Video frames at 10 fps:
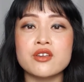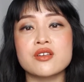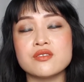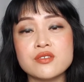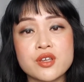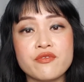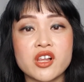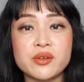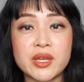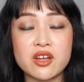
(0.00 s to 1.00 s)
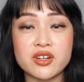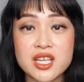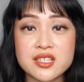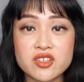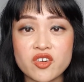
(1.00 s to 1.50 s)
You can also follow me on
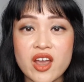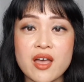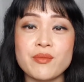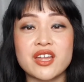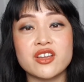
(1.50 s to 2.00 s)
Instagram,